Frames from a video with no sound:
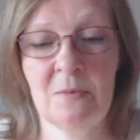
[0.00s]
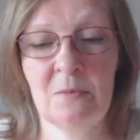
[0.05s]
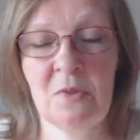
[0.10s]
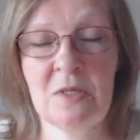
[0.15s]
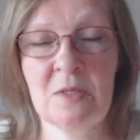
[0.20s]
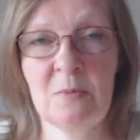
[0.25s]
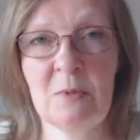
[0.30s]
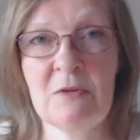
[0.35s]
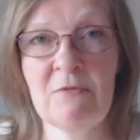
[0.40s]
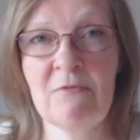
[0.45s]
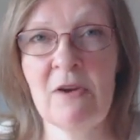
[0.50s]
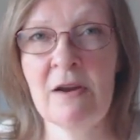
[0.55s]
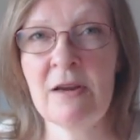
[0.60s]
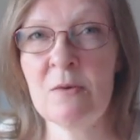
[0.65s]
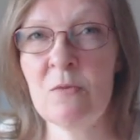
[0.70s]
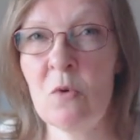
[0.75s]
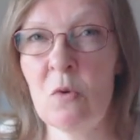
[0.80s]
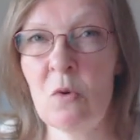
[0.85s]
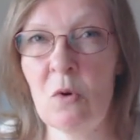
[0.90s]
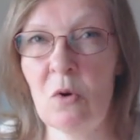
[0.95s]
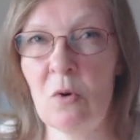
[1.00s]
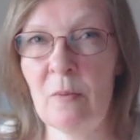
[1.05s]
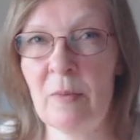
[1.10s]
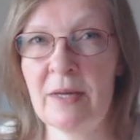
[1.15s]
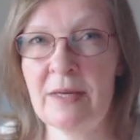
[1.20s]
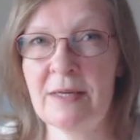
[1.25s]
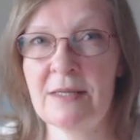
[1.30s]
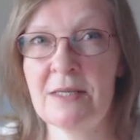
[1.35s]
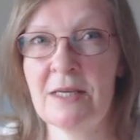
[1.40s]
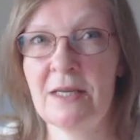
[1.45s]
But it's been very warm,
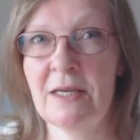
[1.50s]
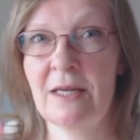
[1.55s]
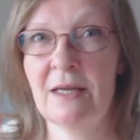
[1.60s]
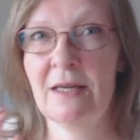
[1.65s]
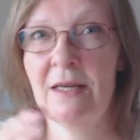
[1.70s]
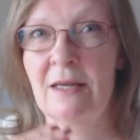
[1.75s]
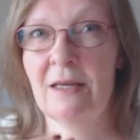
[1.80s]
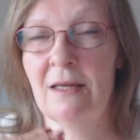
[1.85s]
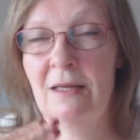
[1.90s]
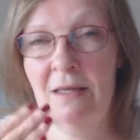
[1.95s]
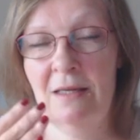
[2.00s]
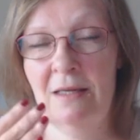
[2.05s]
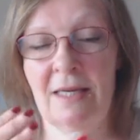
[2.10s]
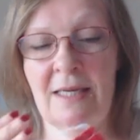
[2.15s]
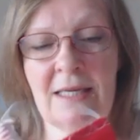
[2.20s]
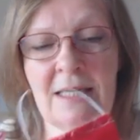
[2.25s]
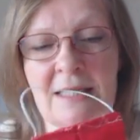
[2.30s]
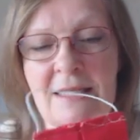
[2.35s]
and like